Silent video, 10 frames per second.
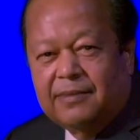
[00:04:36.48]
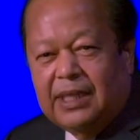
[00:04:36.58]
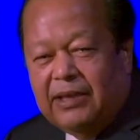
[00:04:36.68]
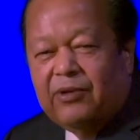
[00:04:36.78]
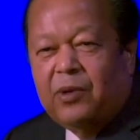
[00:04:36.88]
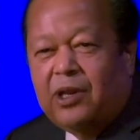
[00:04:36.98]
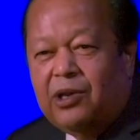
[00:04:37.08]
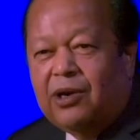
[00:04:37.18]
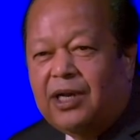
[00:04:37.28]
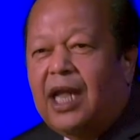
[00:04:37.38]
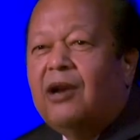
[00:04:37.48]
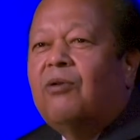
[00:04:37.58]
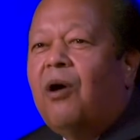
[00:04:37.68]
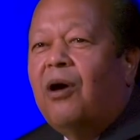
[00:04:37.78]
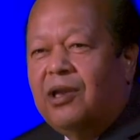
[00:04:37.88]
Even when you're dead
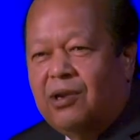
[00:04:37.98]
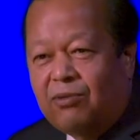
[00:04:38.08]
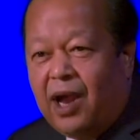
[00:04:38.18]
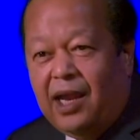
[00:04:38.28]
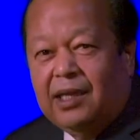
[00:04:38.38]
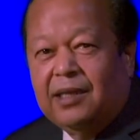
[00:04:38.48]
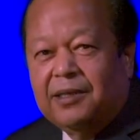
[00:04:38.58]
wrong, you're right.